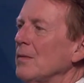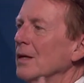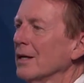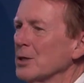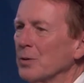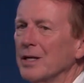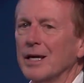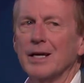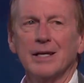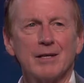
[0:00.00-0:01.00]
Guess what he
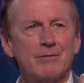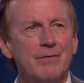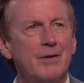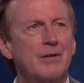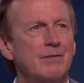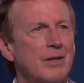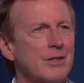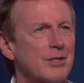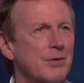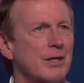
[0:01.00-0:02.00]
had? He had a very,
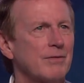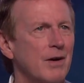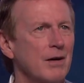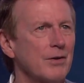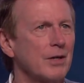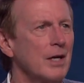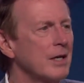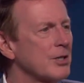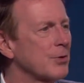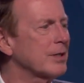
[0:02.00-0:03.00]
very strict father,
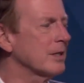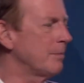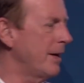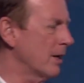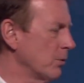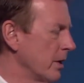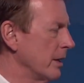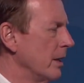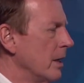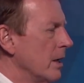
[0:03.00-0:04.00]
strict in a bad
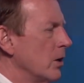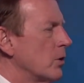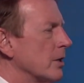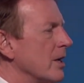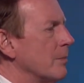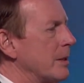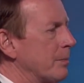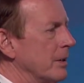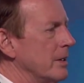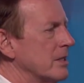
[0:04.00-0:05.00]
way, who could not be
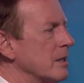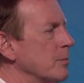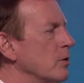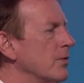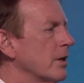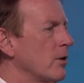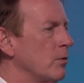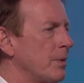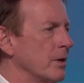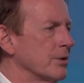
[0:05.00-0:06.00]
pleased. He moved the
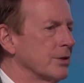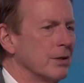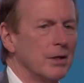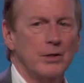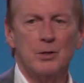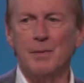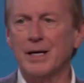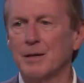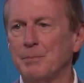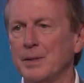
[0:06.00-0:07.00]
goalpost. You
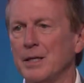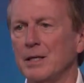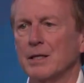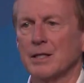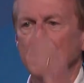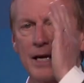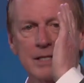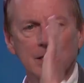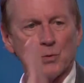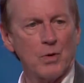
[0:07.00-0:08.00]
make a B, the dad
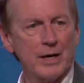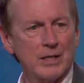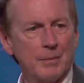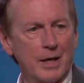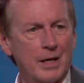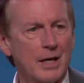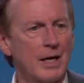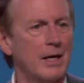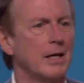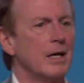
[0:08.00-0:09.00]
says, "Why didn't you make an
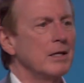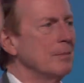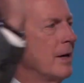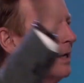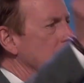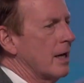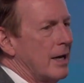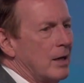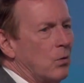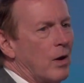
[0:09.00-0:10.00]
A? You make an
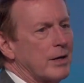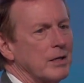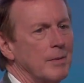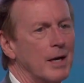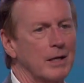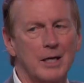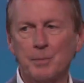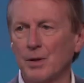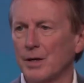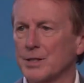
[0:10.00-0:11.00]
A, why didn't you make an A
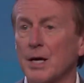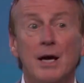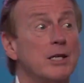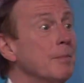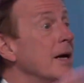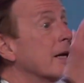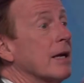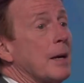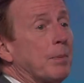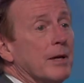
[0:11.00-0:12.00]
plus? You make an
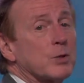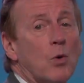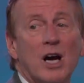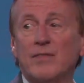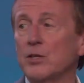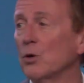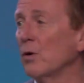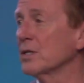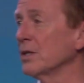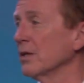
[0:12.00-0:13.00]
A plus, why haven't you
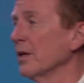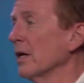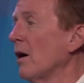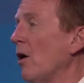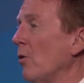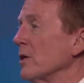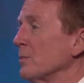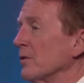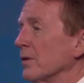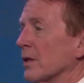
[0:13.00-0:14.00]
always done that?" Always
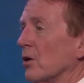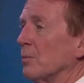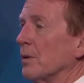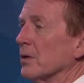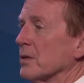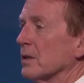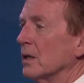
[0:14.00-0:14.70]
moving the goalpost.